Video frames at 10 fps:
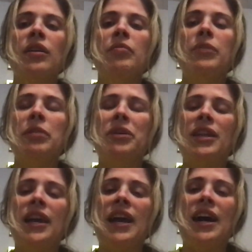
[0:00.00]
Maybe
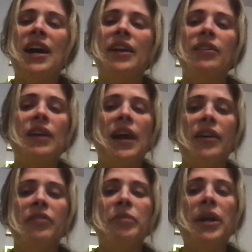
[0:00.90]
they had a lack
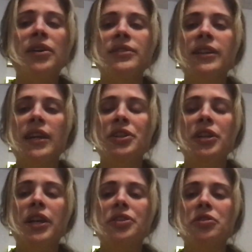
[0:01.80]
of parenting
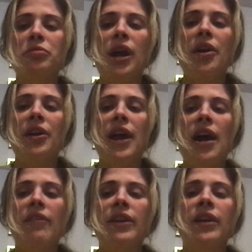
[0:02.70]
education prior to
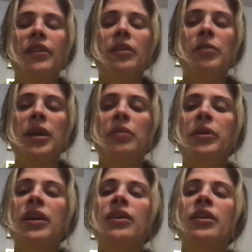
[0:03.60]
having the
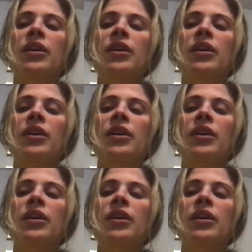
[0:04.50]
baby.